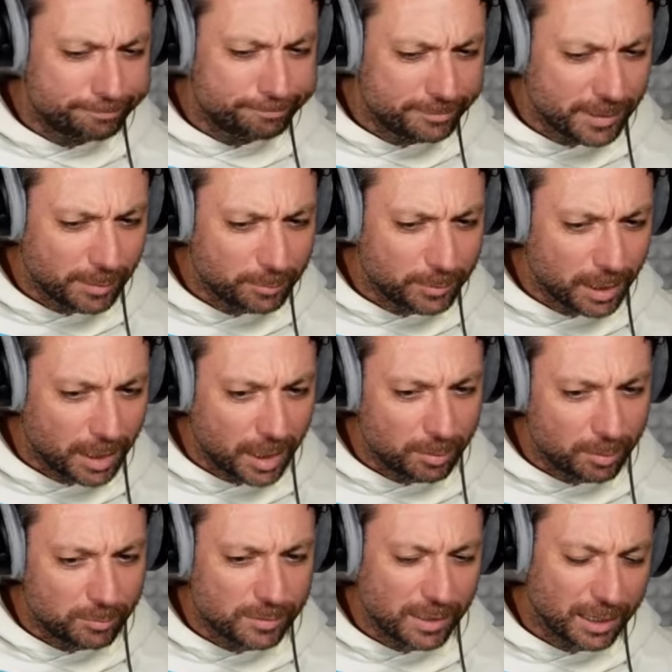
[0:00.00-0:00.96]

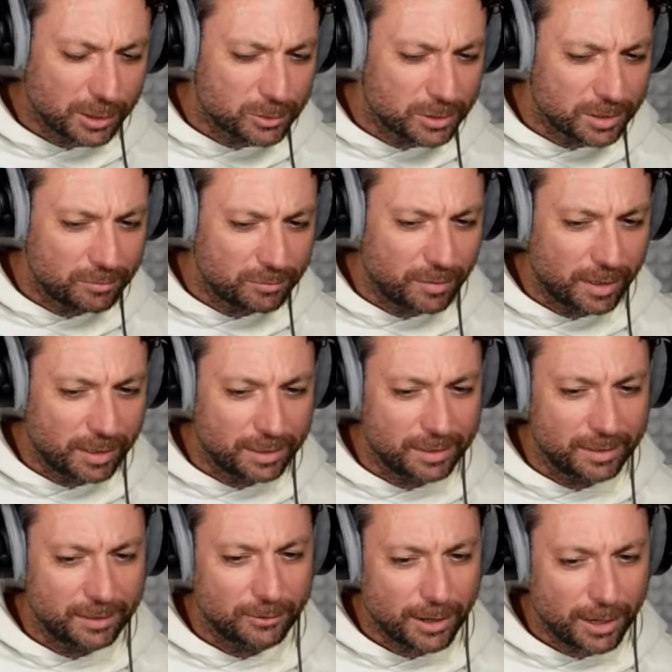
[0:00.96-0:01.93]
sometimes, actually
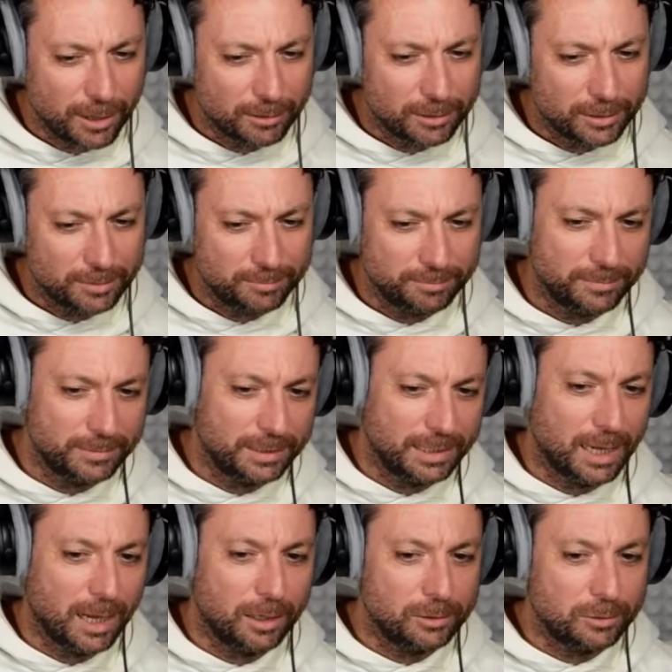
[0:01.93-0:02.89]
very rarely, the
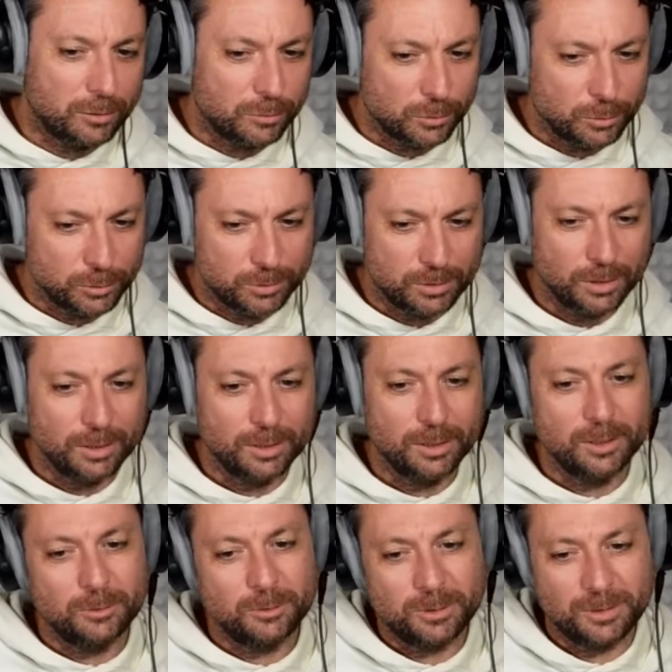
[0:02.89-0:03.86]
guy in the suit
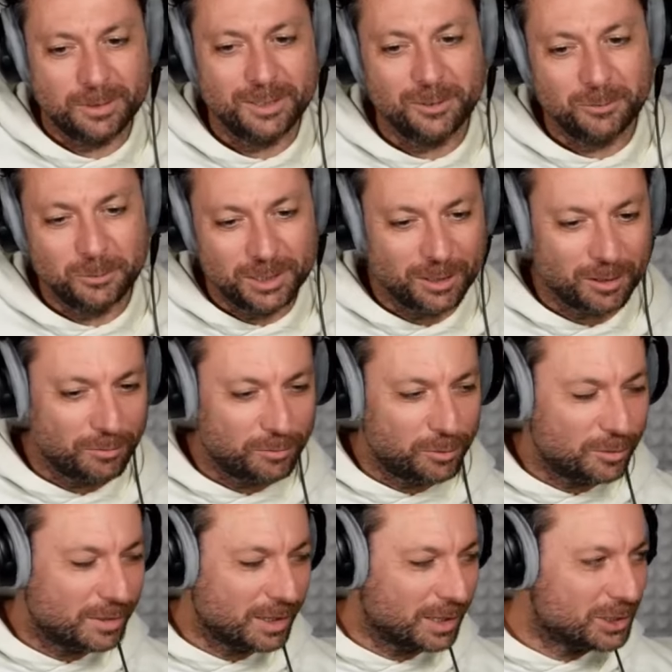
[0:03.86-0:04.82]
with a
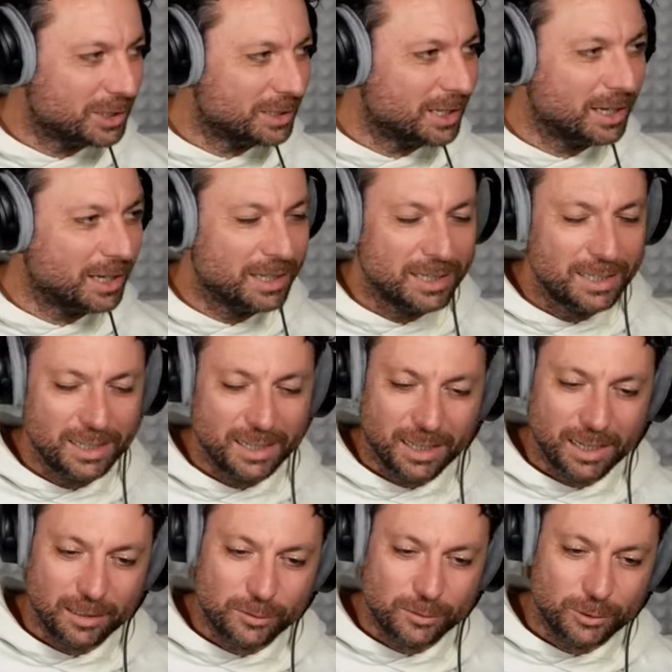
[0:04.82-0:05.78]
confusing agenda.
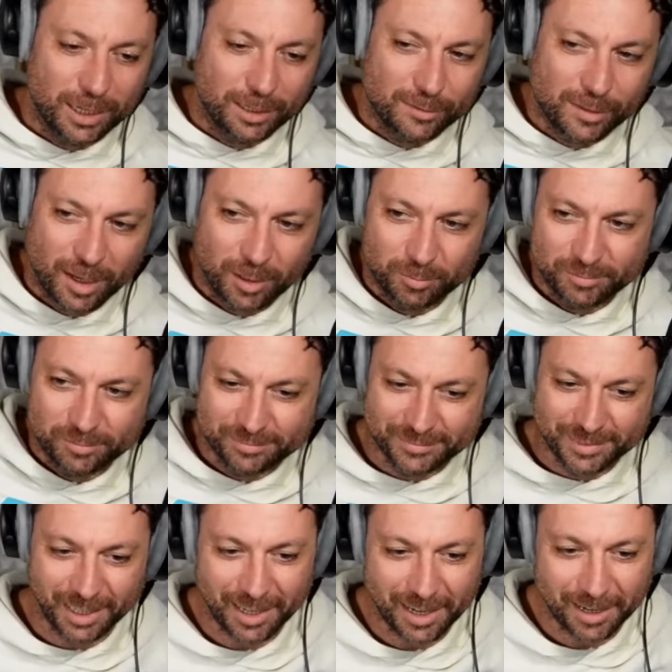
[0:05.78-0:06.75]
I'll see you next time.
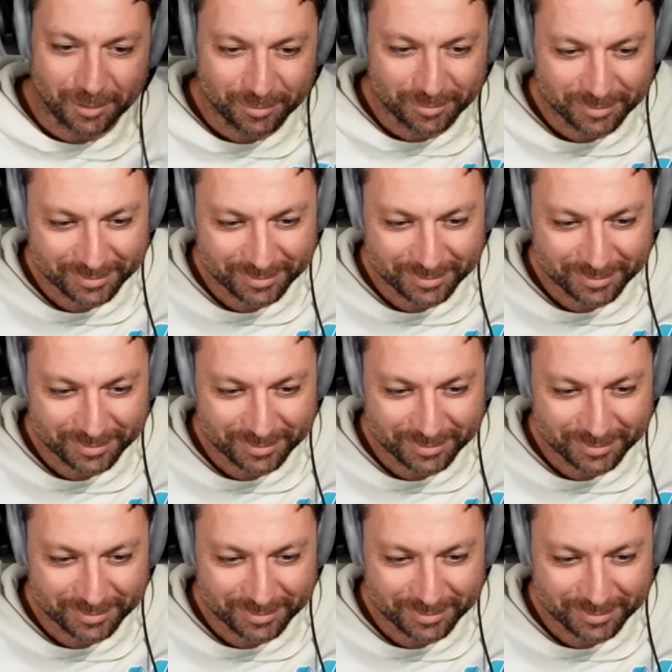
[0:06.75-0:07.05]
Take care.